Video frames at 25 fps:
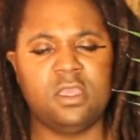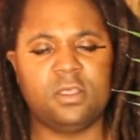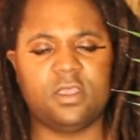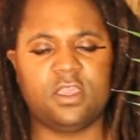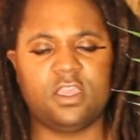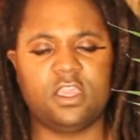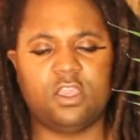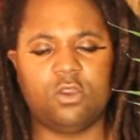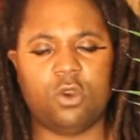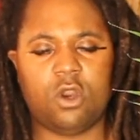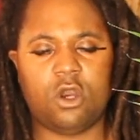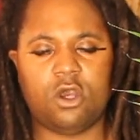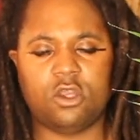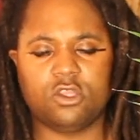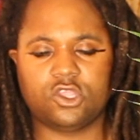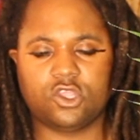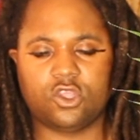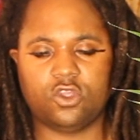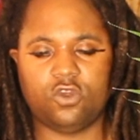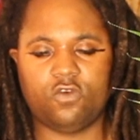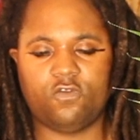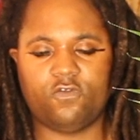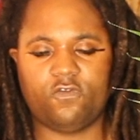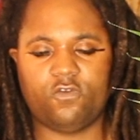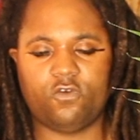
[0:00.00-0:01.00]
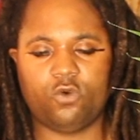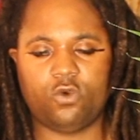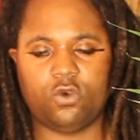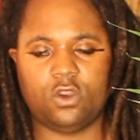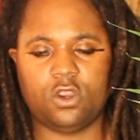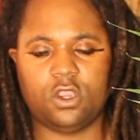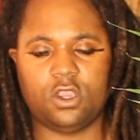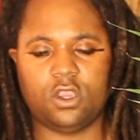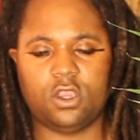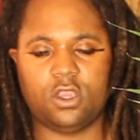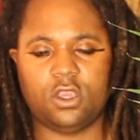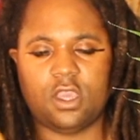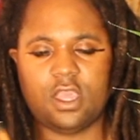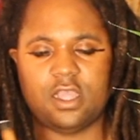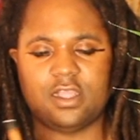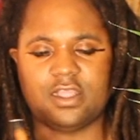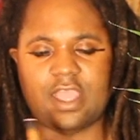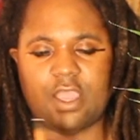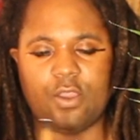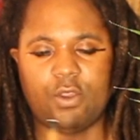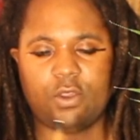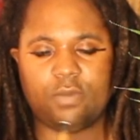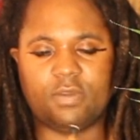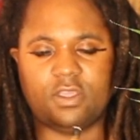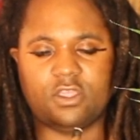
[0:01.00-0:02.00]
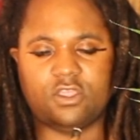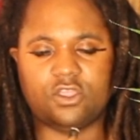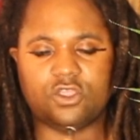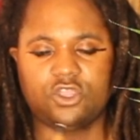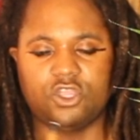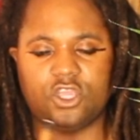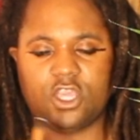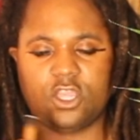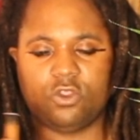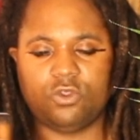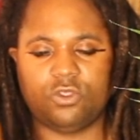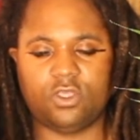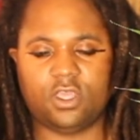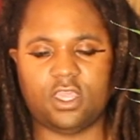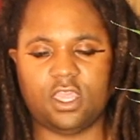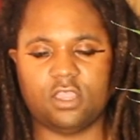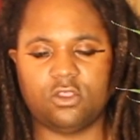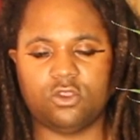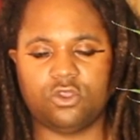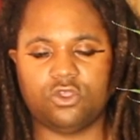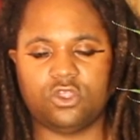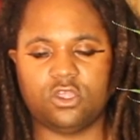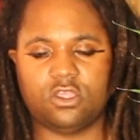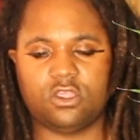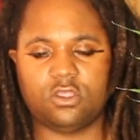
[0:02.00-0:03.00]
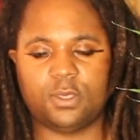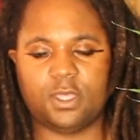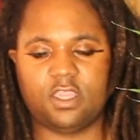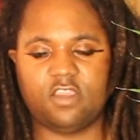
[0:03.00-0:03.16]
Thank you also for allowing me to channel the energies.